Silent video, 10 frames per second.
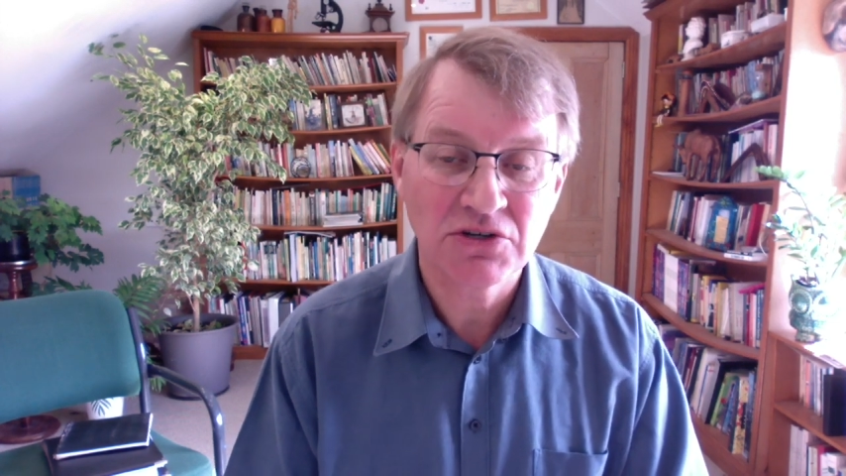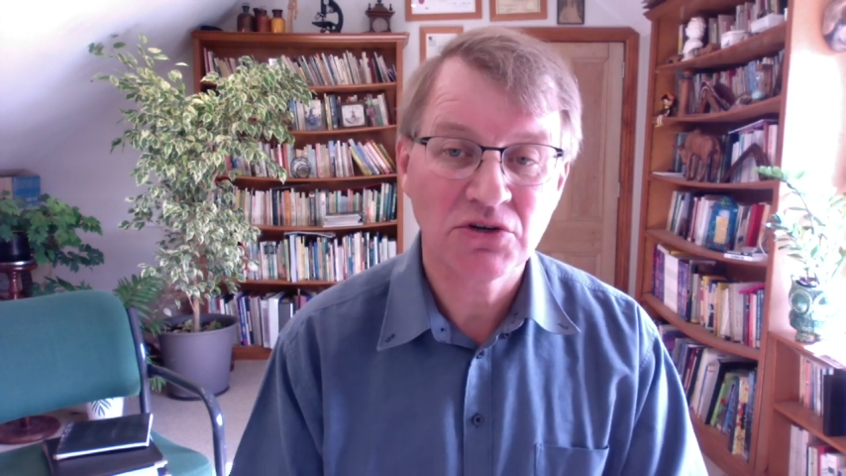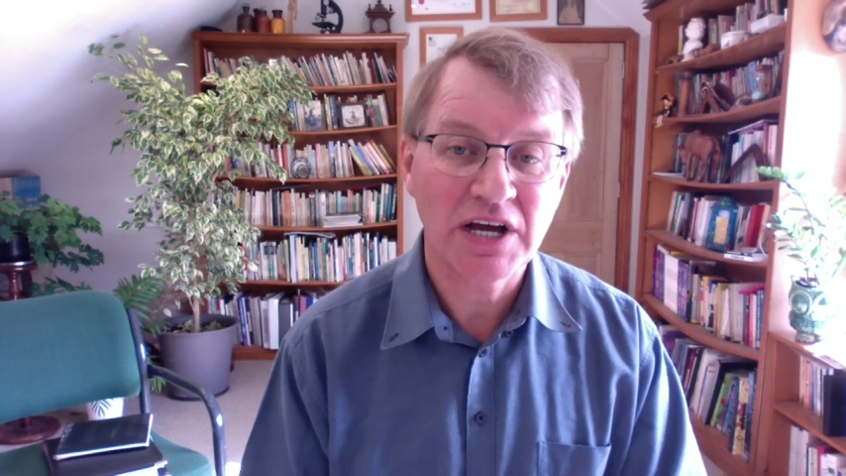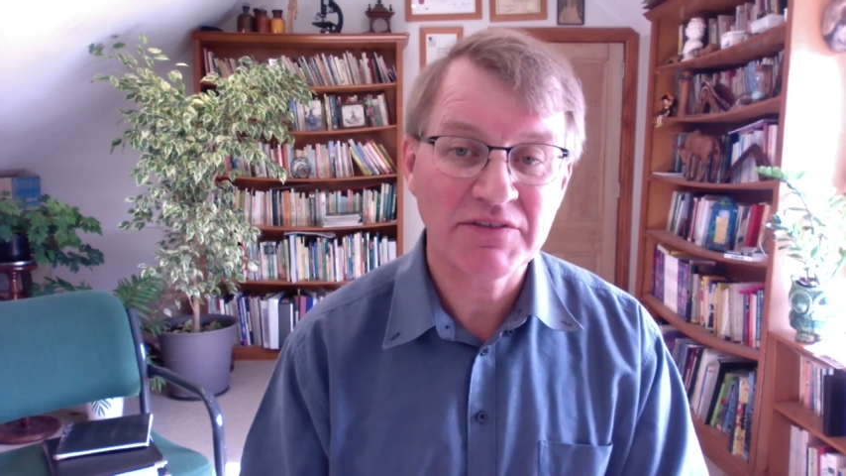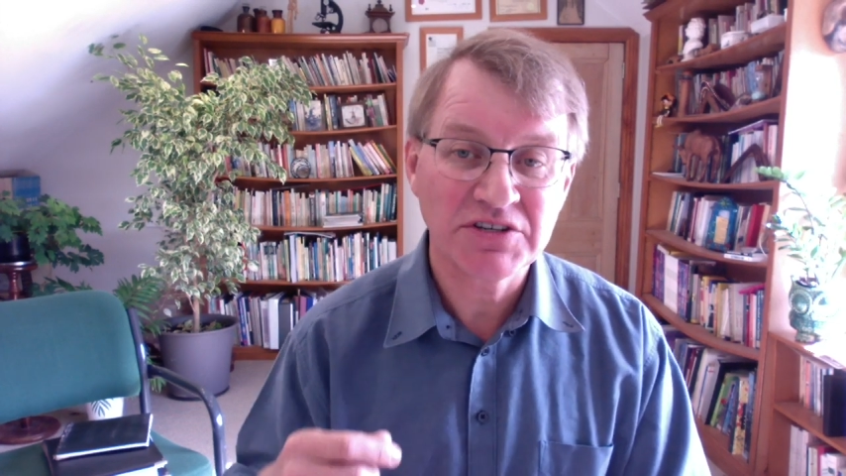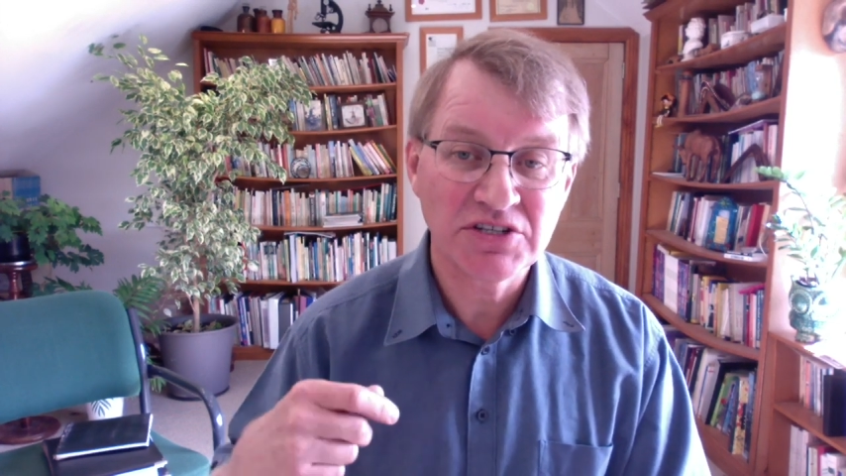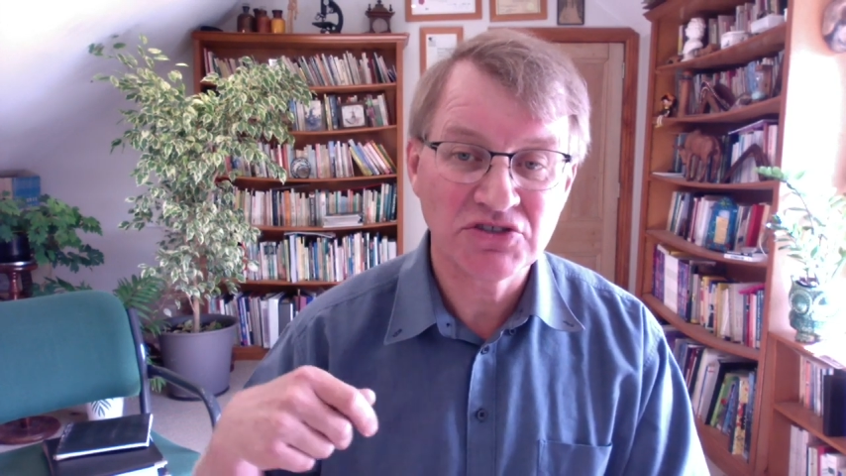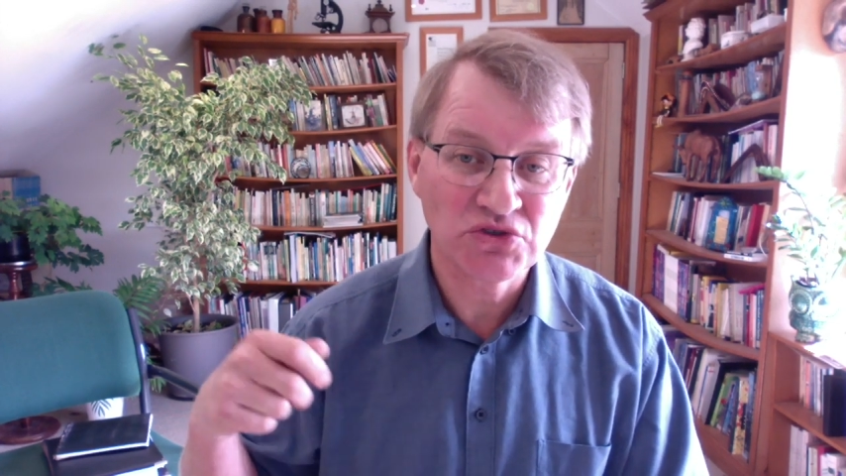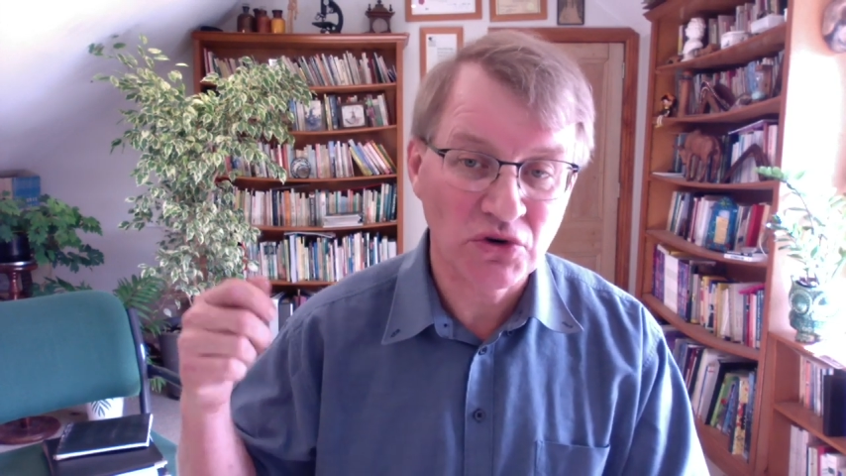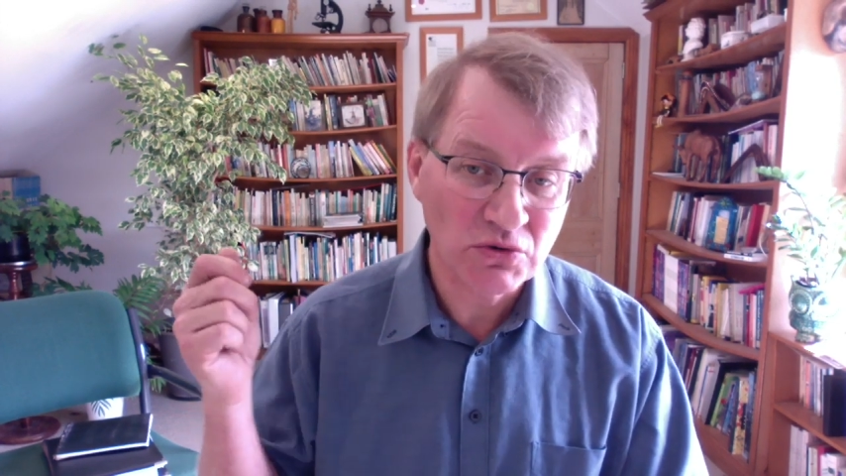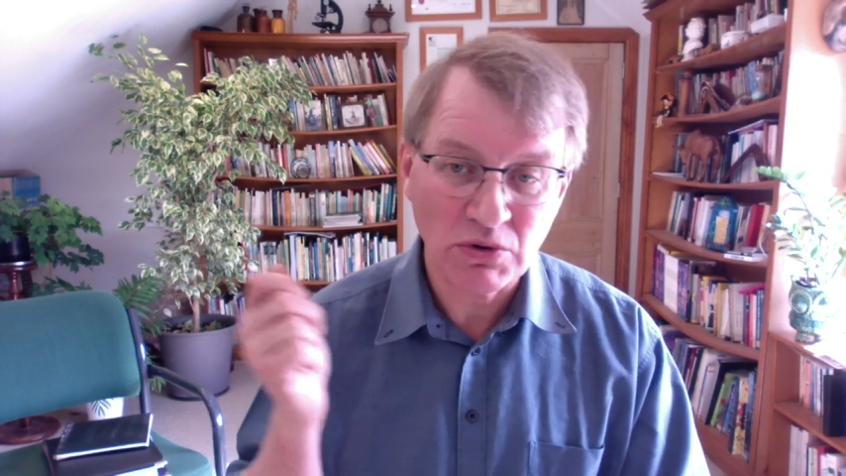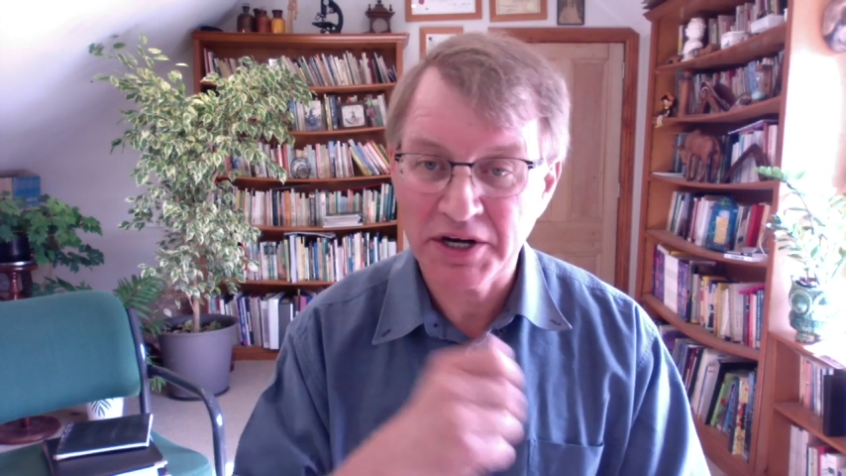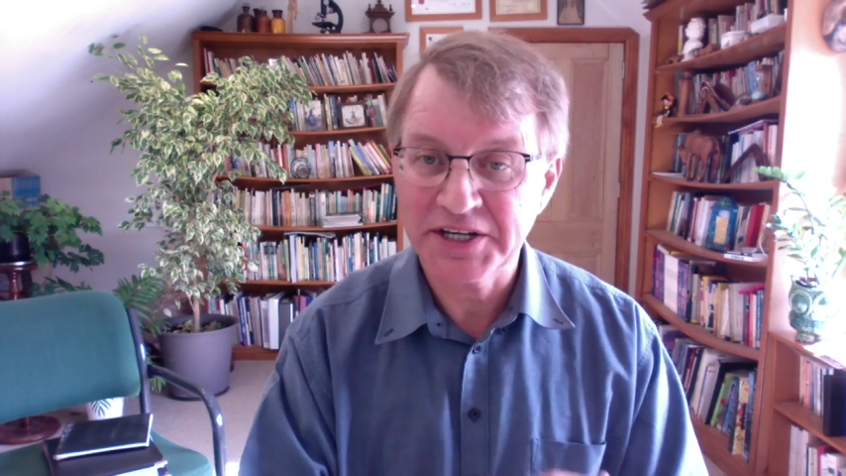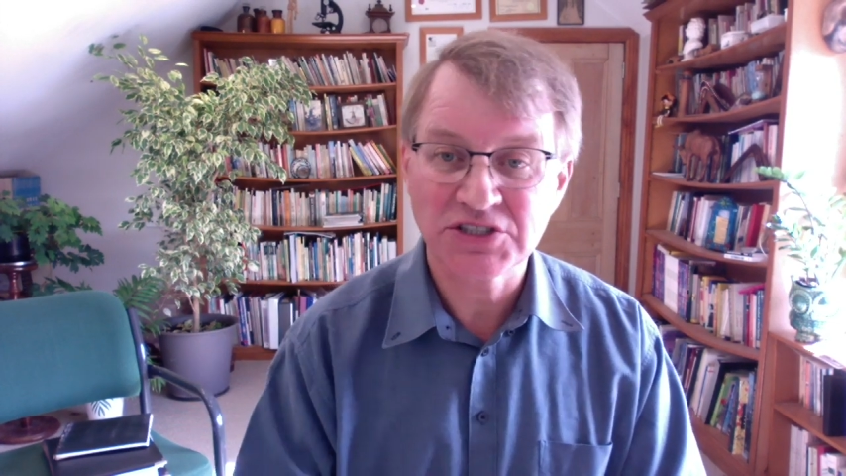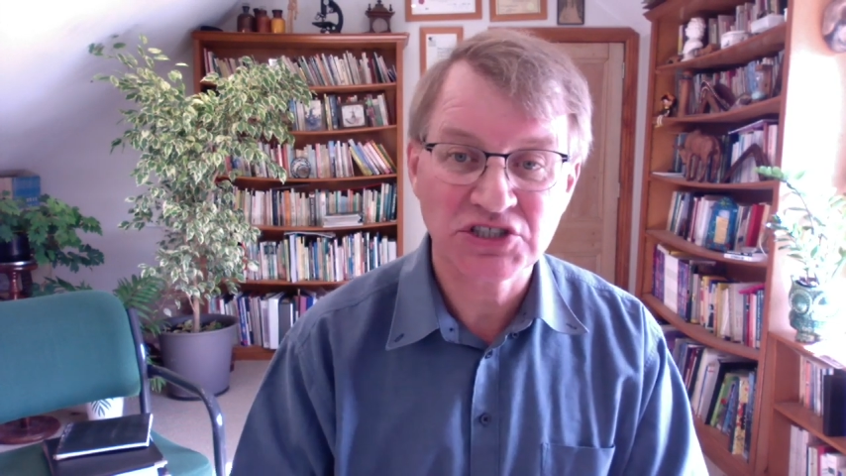or having your jaw
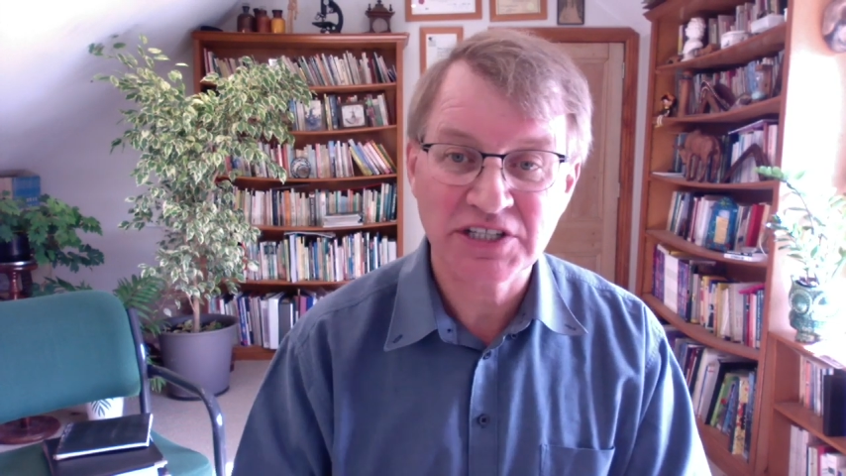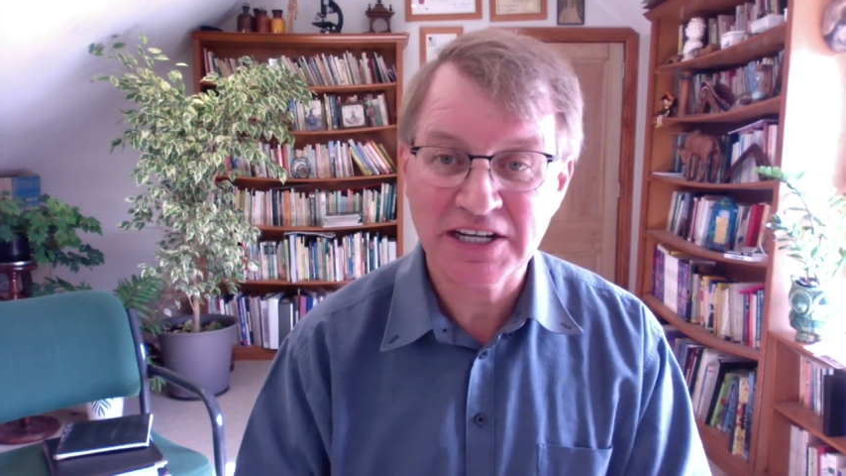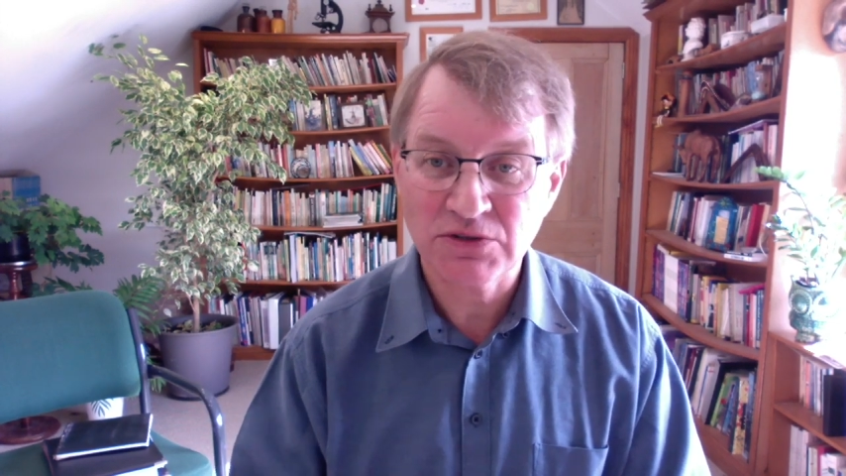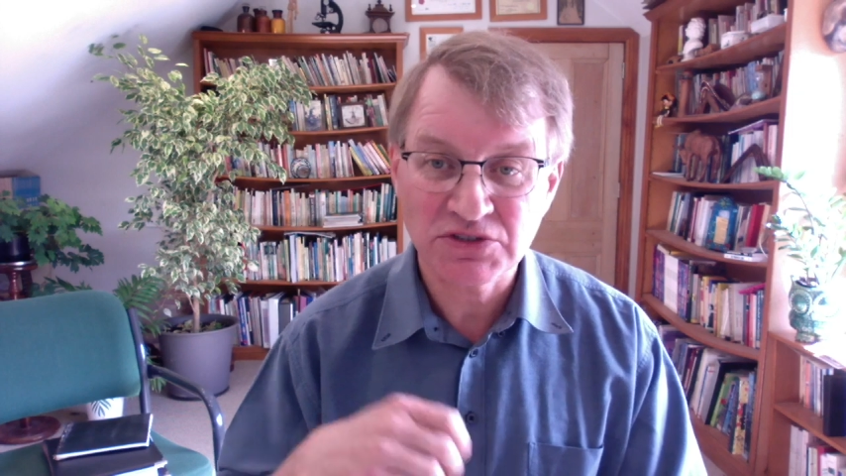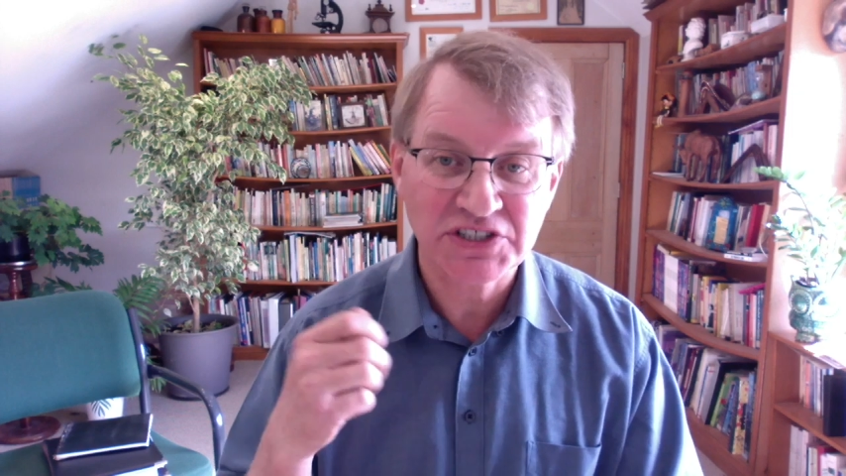wired shut or